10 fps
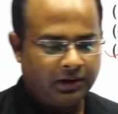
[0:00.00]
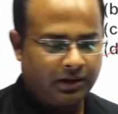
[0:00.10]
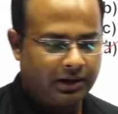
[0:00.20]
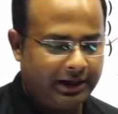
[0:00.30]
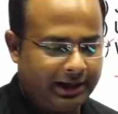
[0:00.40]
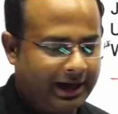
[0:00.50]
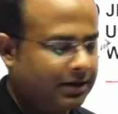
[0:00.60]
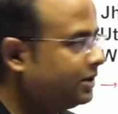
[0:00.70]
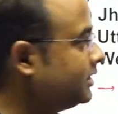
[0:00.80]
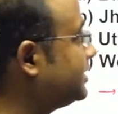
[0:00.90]
Clear?
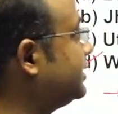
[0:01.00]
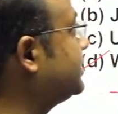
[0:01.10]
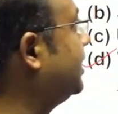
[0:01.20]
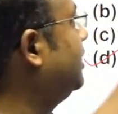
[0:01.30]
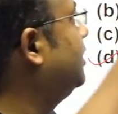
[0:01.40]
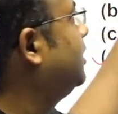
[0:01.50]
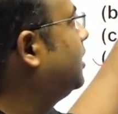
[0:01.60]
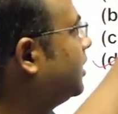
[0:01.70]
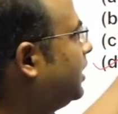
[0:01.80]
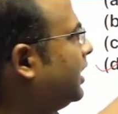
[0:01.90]
And this is the
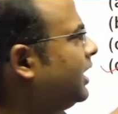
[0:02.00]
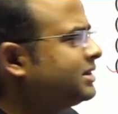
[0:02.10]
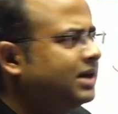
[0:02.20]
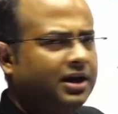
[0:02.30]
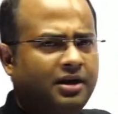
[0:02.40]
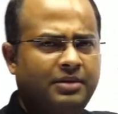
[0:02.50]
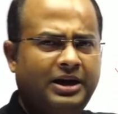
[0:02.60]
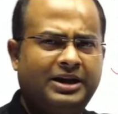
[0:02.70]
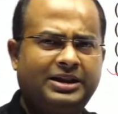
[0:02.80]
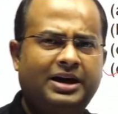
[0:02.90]
Ganga Sagar
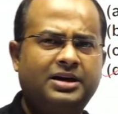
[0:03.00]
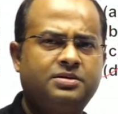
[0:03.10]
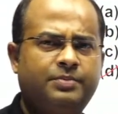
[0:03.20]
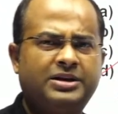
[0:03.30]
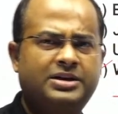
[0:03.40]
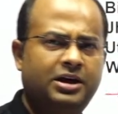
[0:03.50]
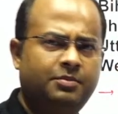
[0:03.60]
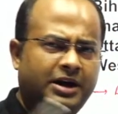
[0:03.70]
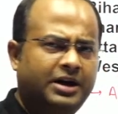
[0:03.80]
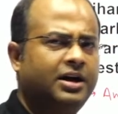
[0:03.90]
Mela that is being
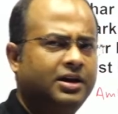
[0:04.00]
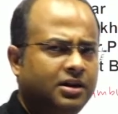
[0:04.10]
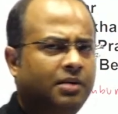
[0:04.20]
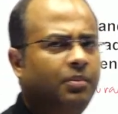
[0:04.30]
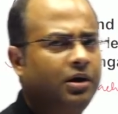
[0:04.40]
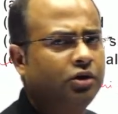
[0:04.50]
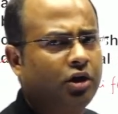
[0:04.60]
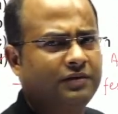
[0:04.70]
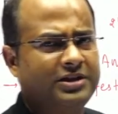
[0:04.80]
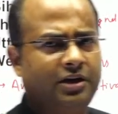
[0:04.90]
celebrated in the month
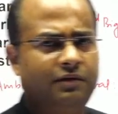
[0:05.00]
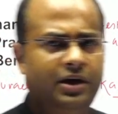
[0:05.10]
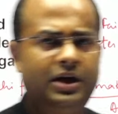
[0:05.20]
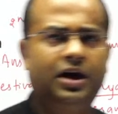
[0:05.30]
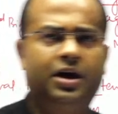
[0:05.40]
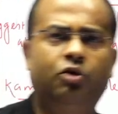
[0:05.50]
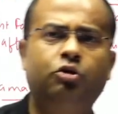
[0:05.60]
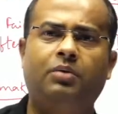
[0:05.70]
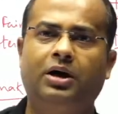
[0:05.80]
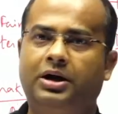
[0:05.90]
of January around
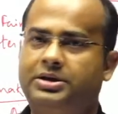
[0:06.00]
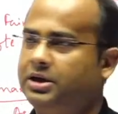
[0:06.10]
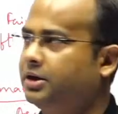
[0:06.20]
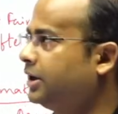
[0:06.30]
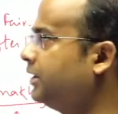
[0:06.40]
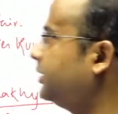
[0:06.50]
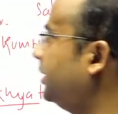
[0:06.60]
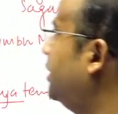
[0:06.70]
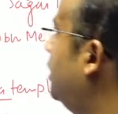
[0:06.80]
Makar Sankranti.